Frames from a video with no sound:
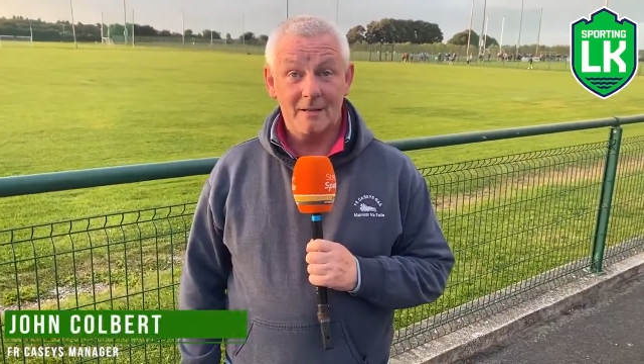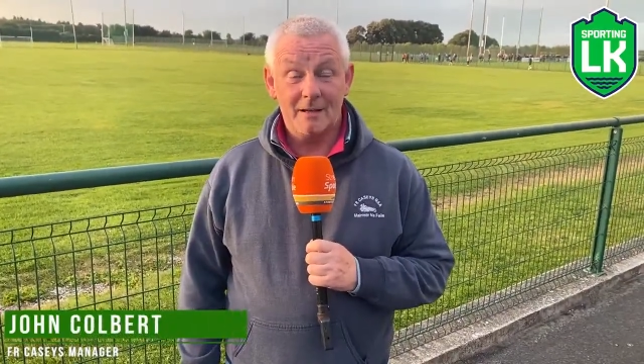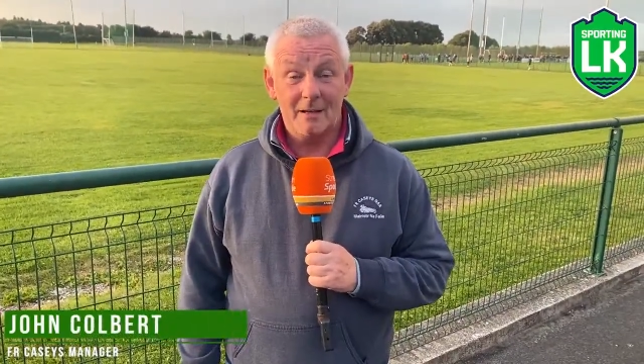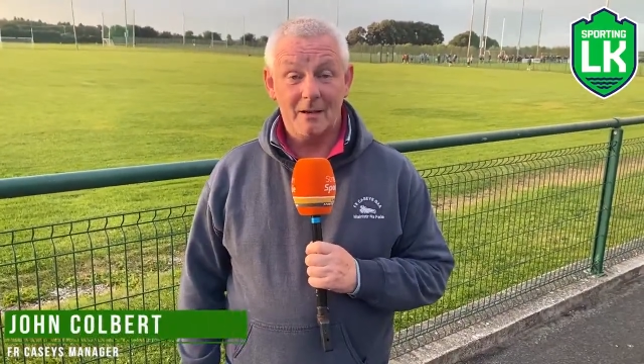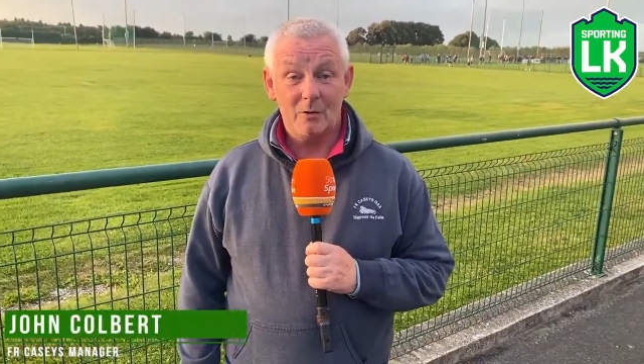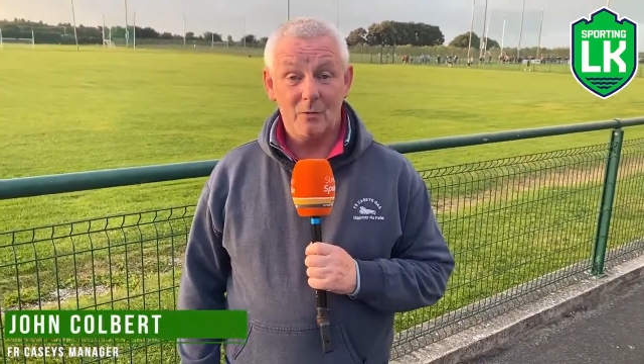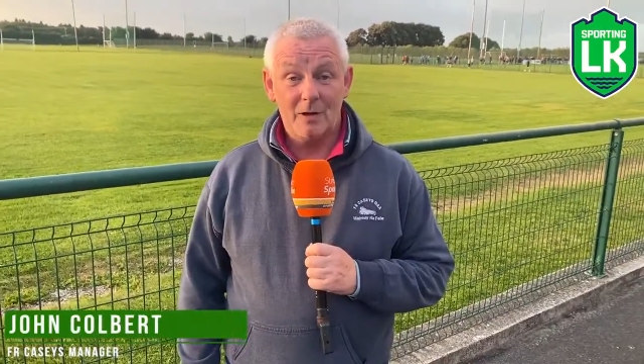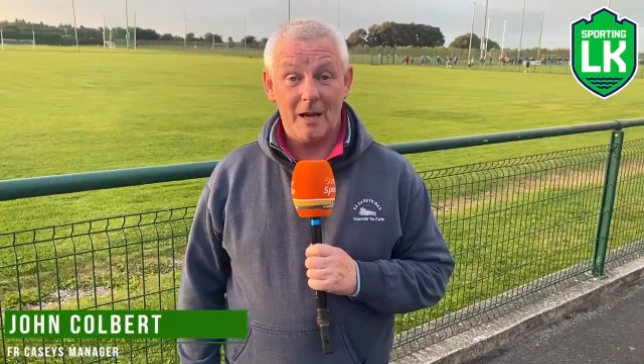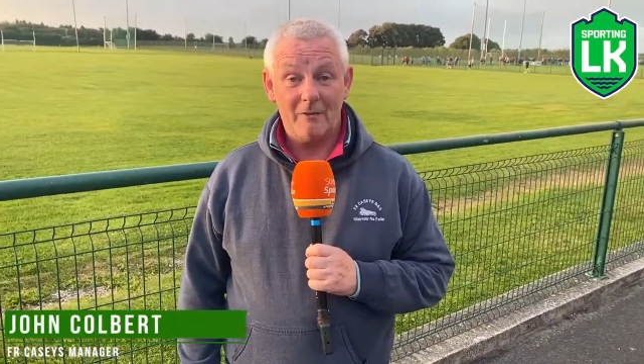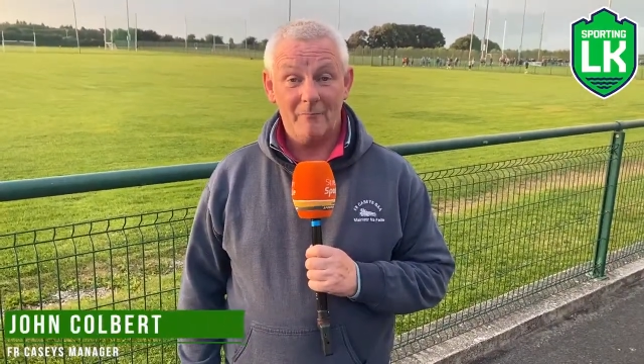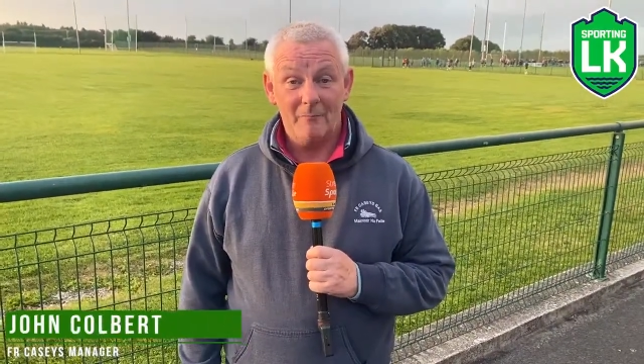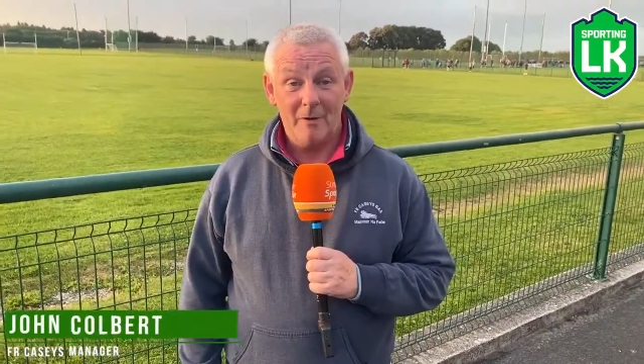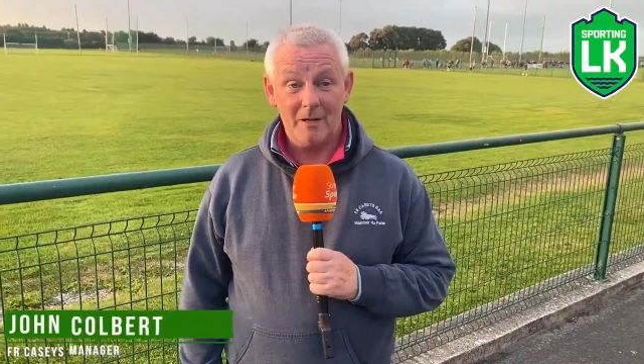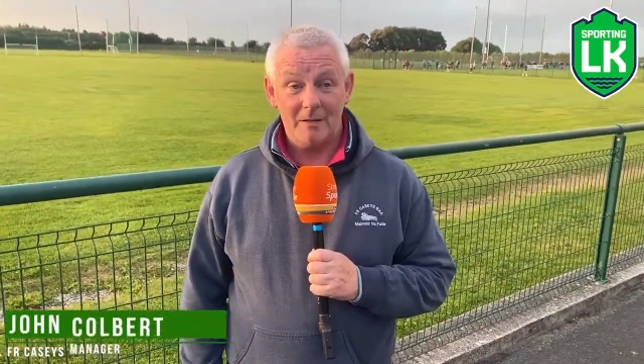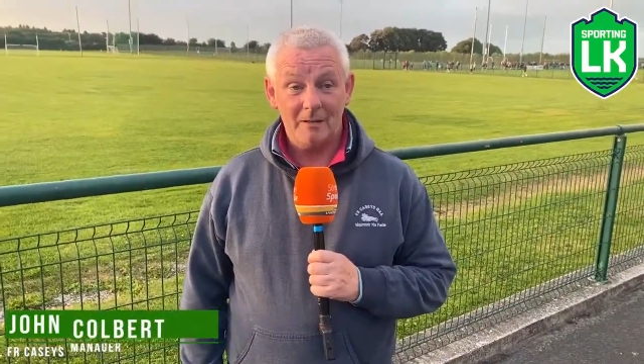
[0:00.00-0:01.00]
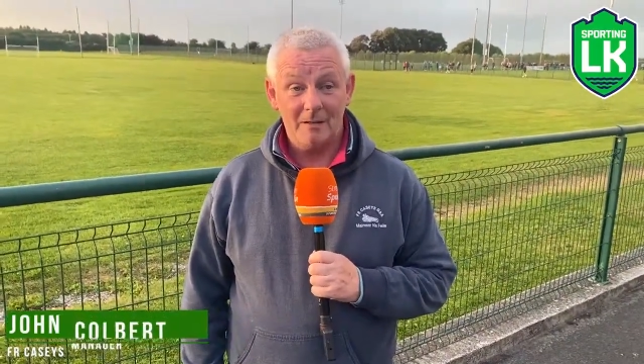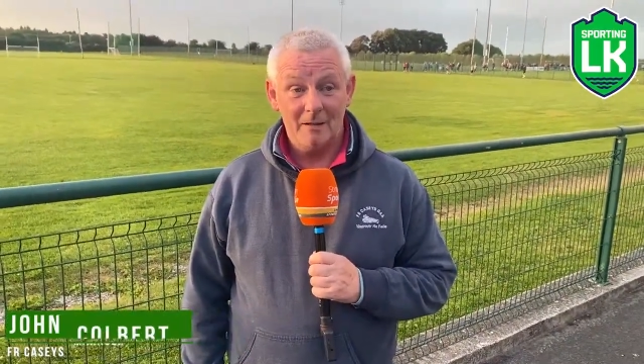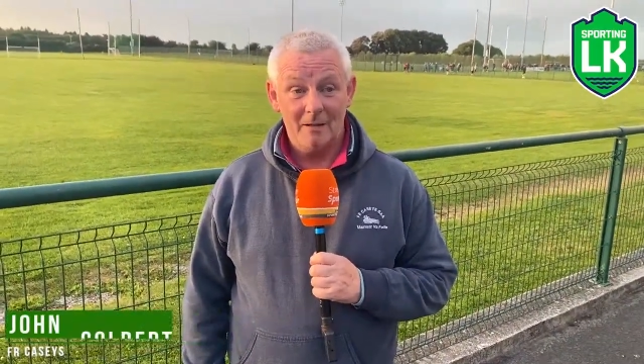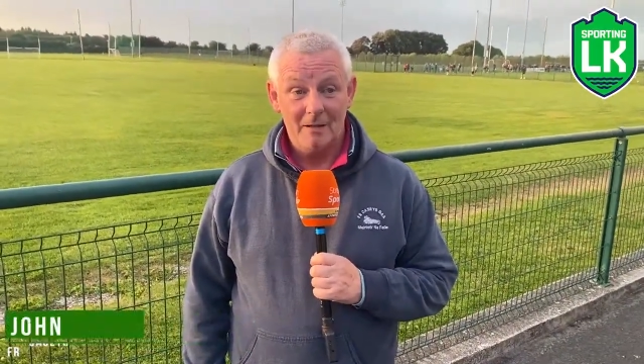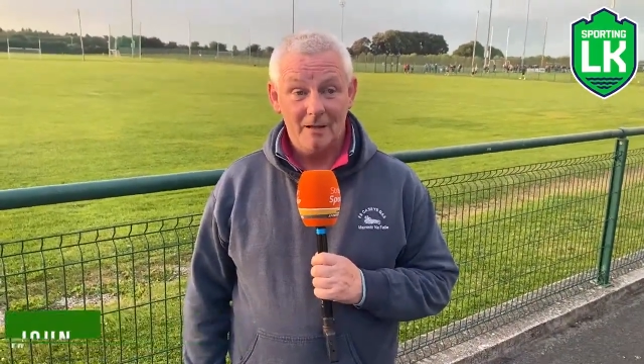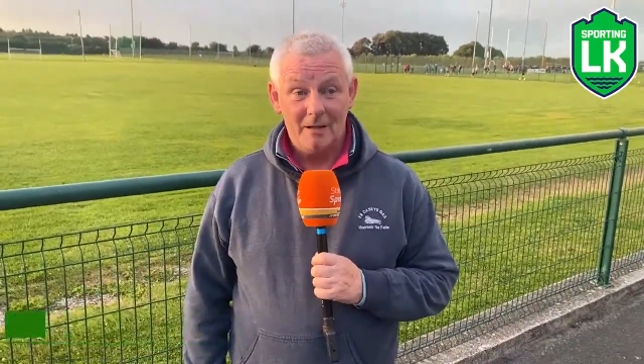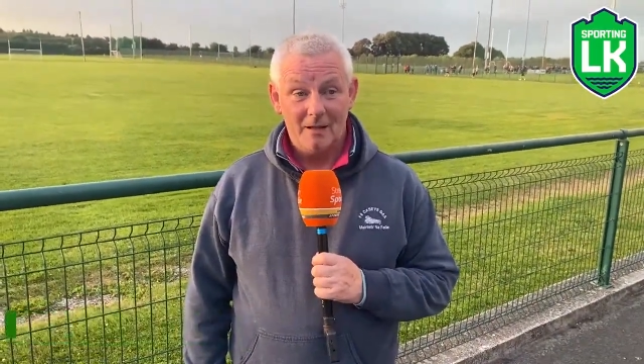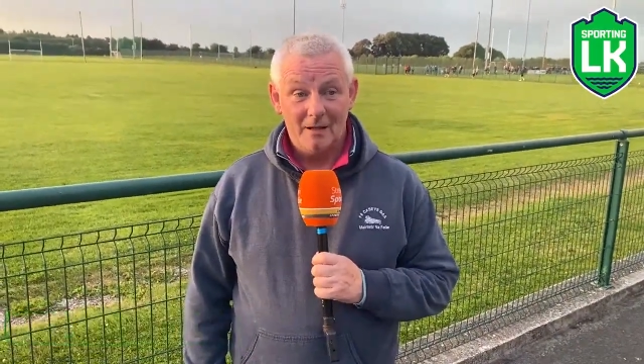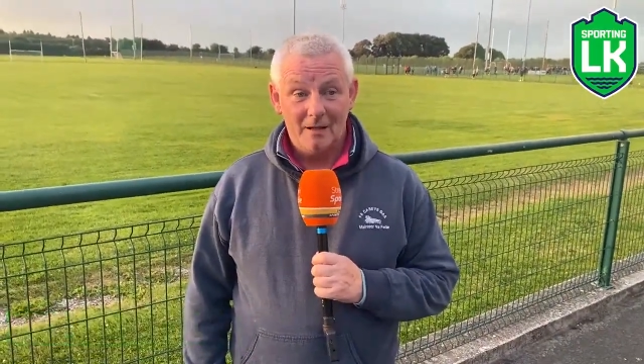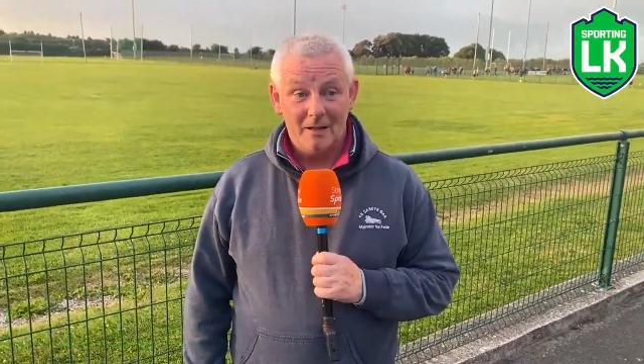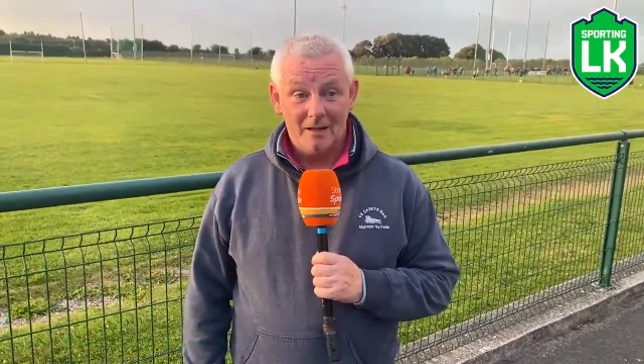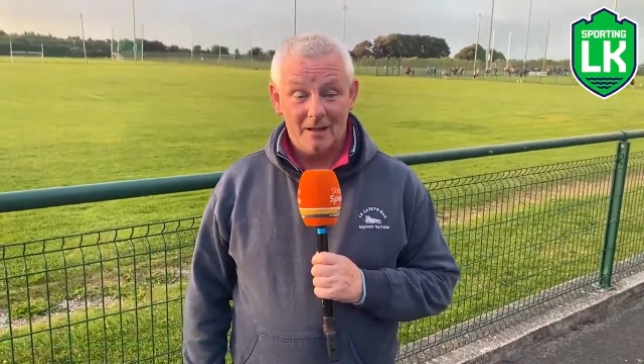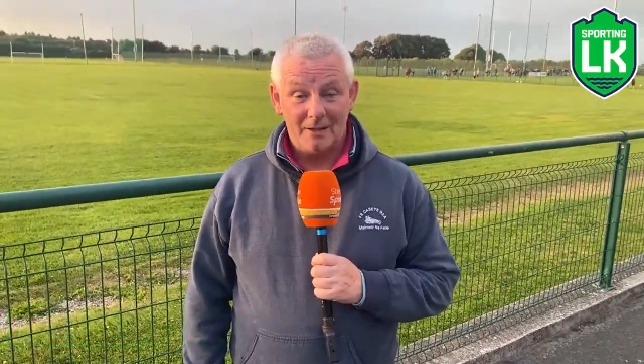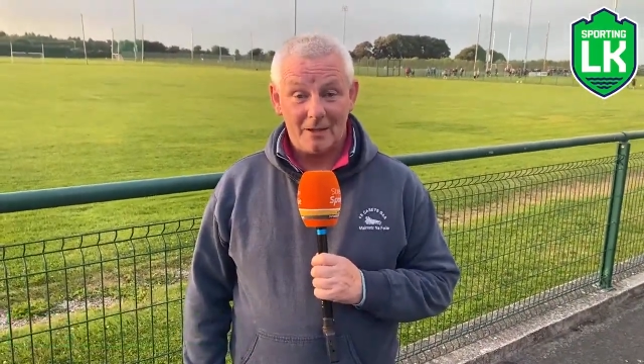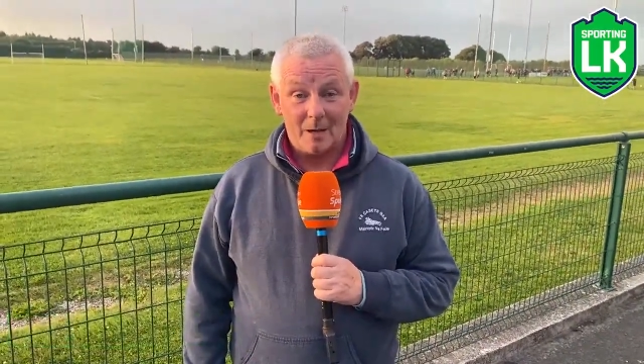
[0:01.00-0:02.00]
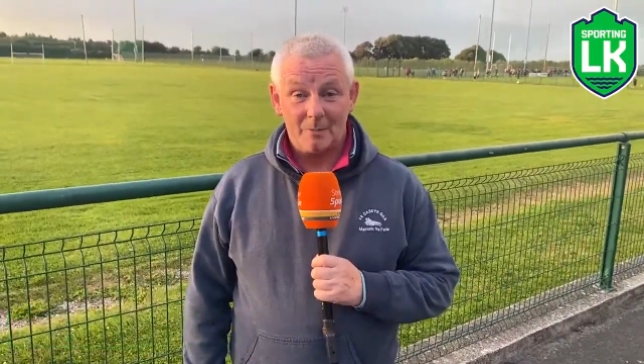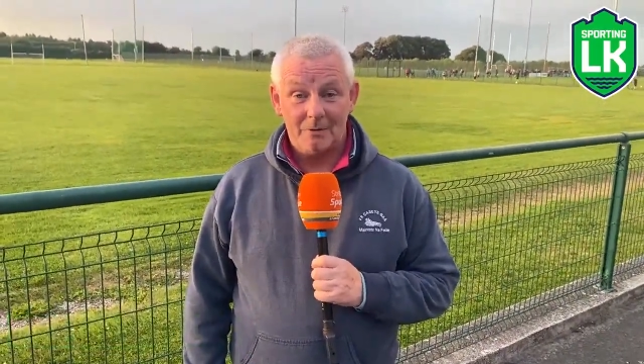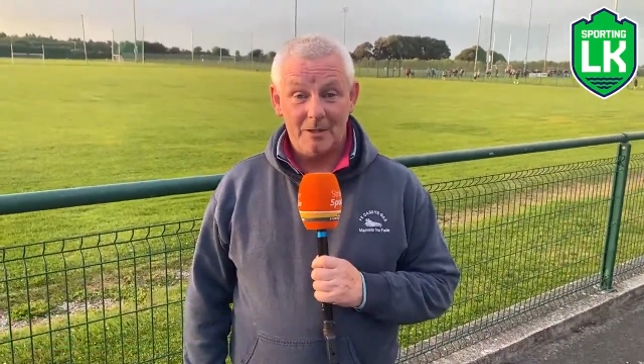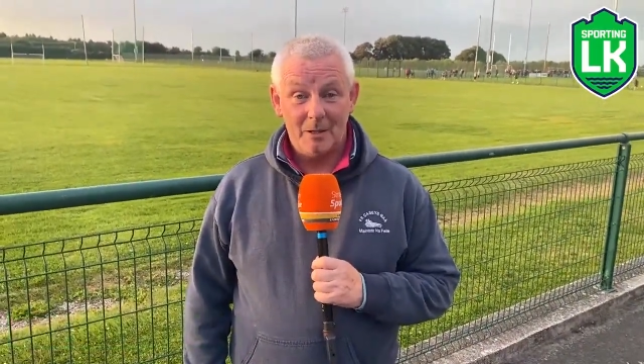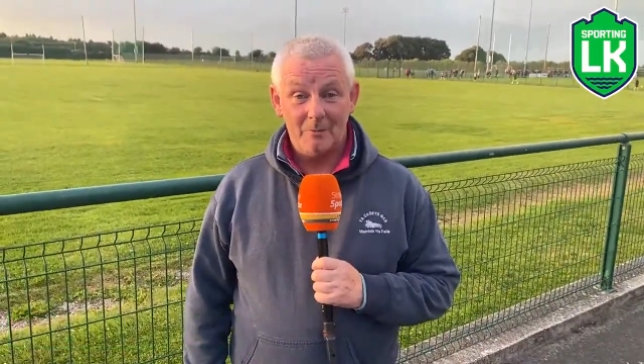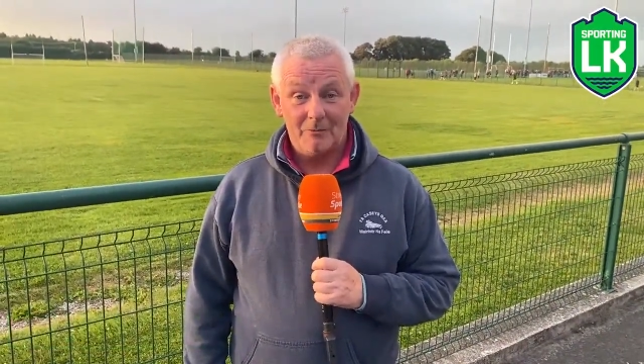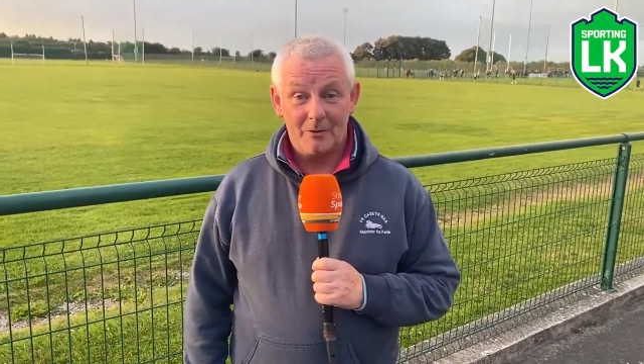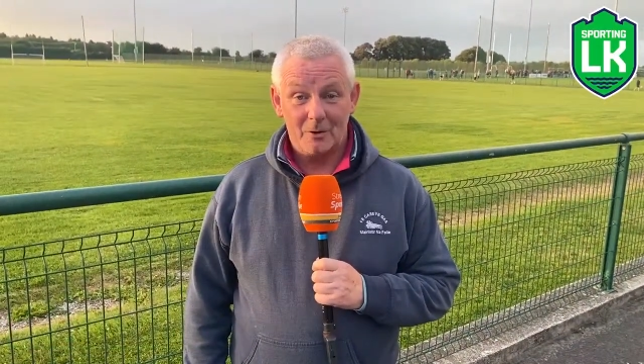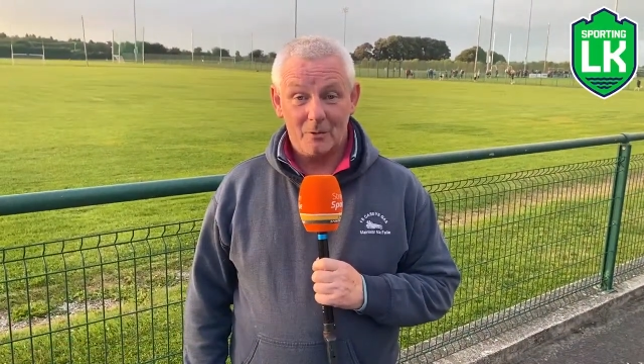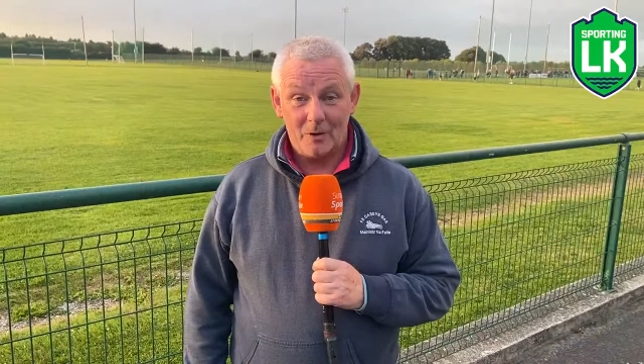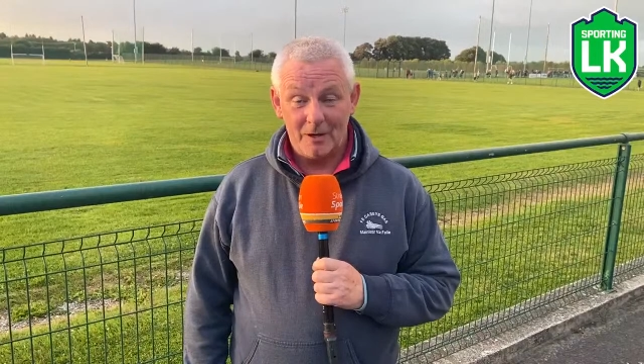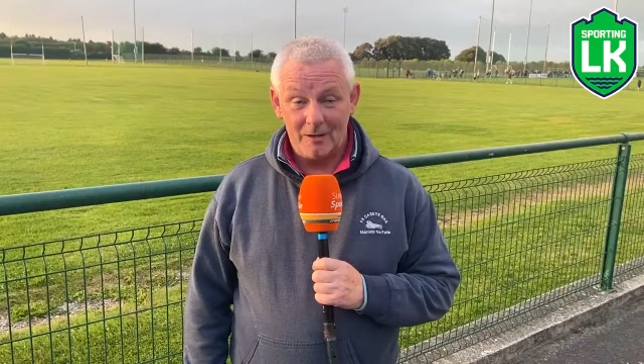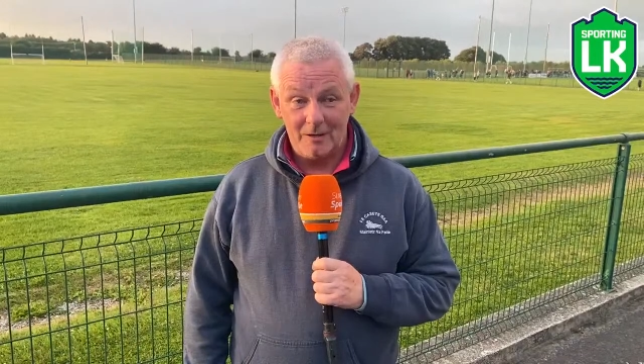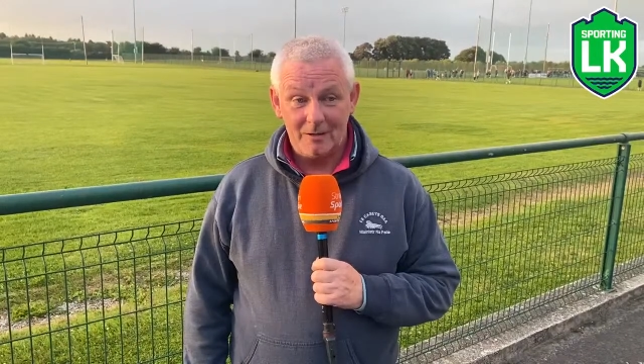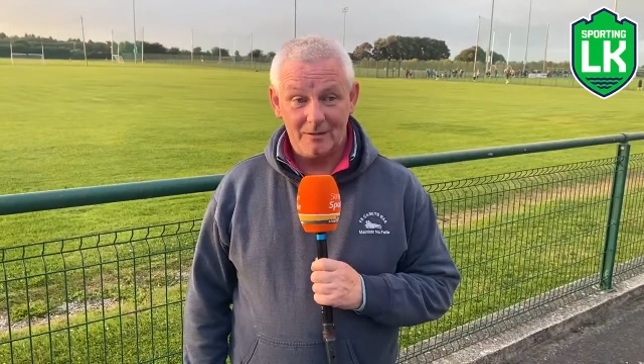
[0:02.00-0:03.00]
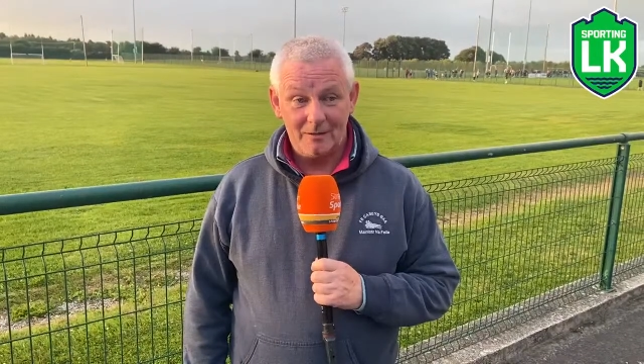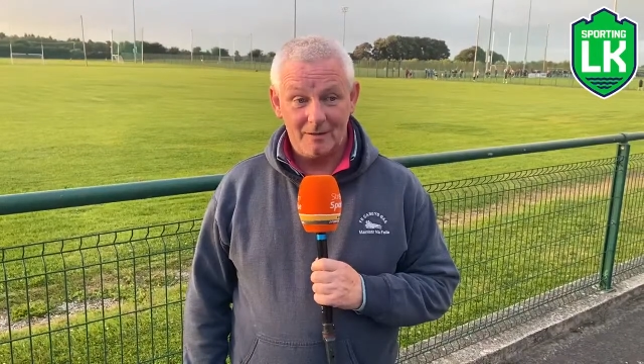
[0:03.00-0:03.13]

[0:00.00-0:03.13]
We haven't beaten a top team for a while,